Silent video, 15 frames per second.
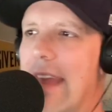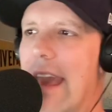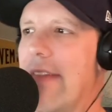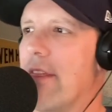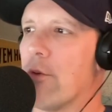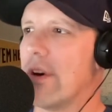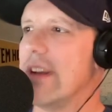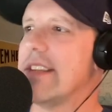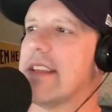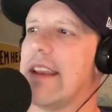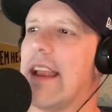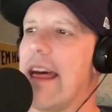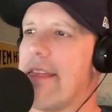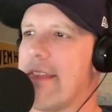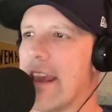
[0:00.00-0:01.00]
and the
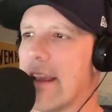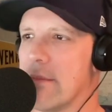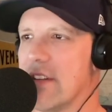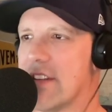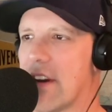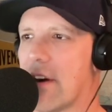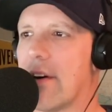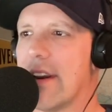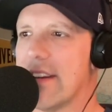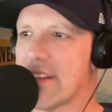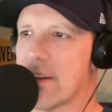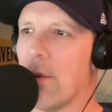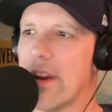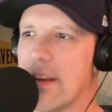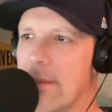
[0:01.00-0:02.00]
reason I think Missouri is
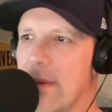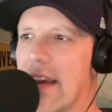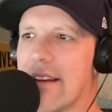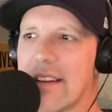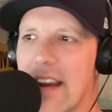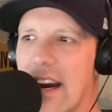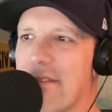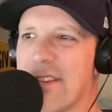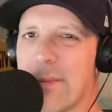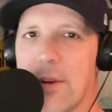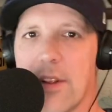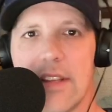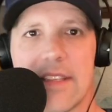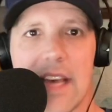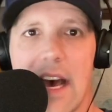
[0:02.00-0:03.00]
going to be
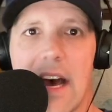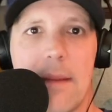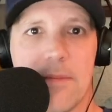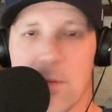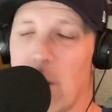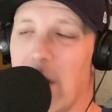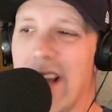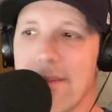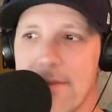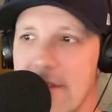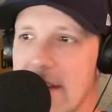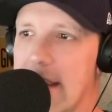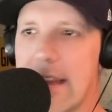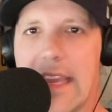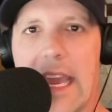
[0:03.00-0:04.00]
uncomfortable at times, well,
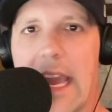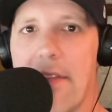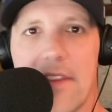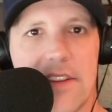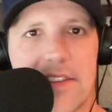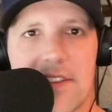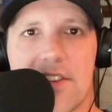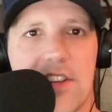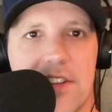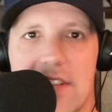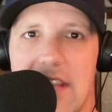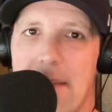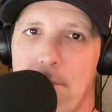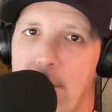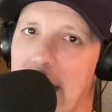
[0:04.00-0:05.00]
again, this is
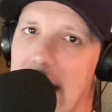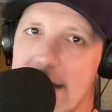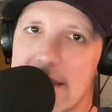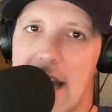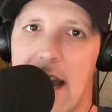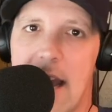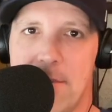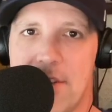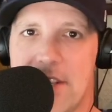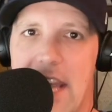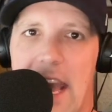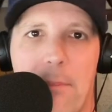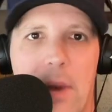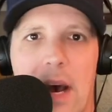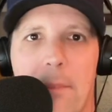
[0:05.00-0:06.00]
just a big-time
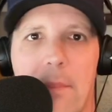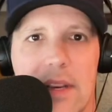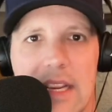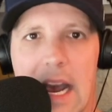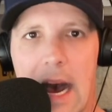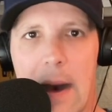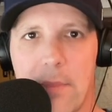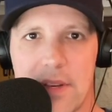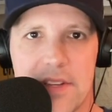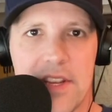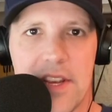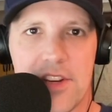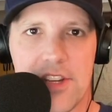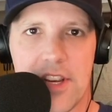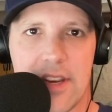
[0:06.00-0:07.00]
step up in
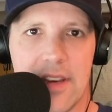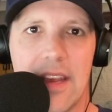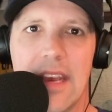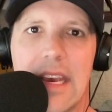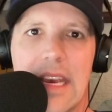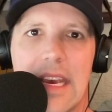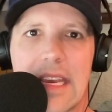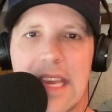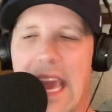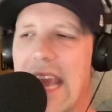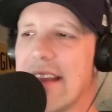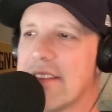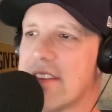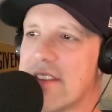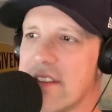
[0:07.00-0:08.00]
competition.
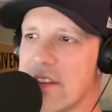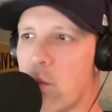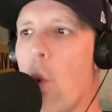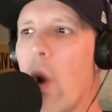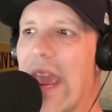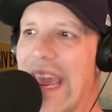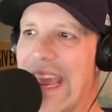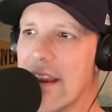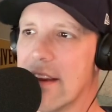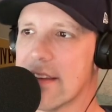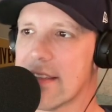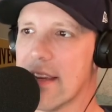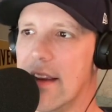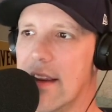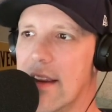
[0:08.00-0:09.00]
Kansas's
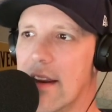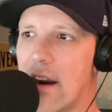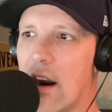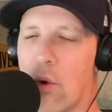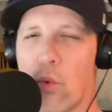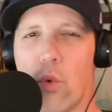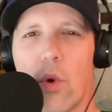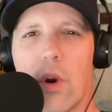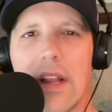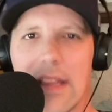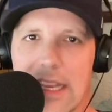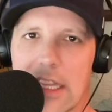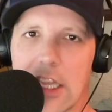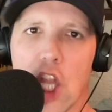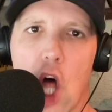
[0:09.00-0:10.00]
wings are
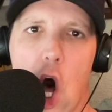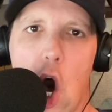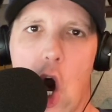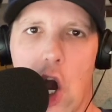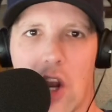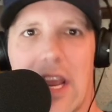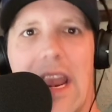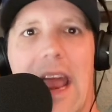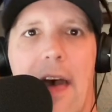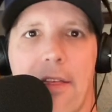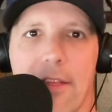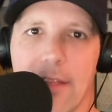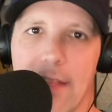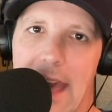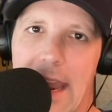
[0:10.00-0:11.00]
really long and
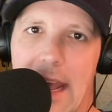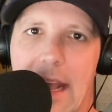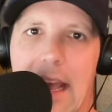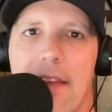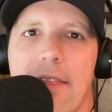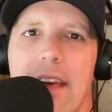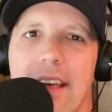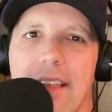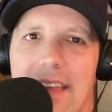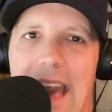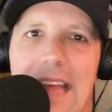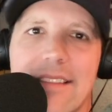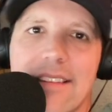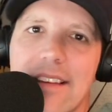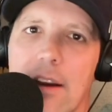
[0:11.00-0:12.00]
athletic. I think
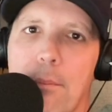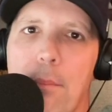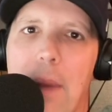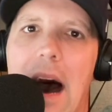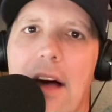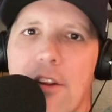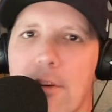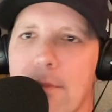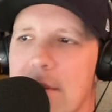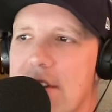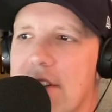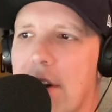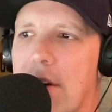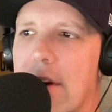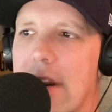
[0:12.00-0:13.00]
that's going to bother
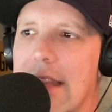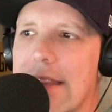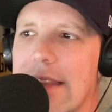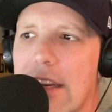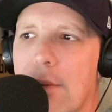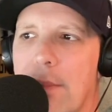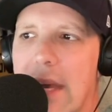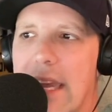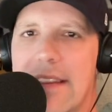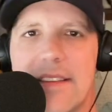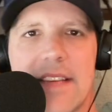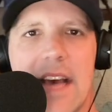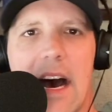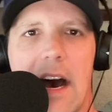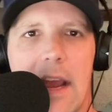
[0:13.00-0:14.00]
Missouri a little bit
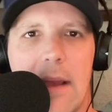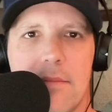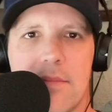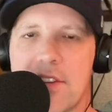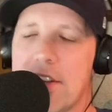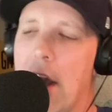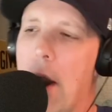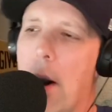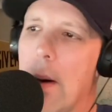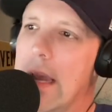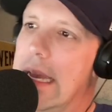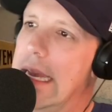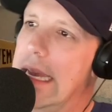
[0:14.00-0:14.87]
at times. So